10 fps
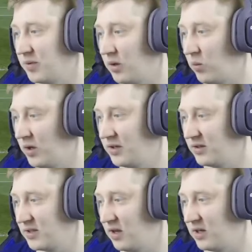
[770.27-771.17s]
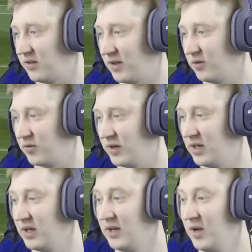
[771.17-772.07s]
it, but wide of the target,
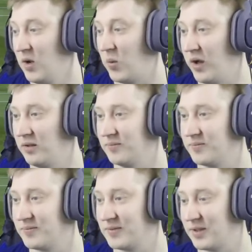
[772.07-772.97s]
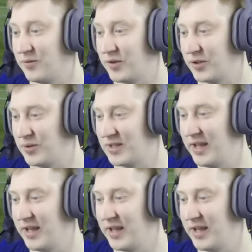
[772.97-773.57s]
thankfully. Well, Vaduz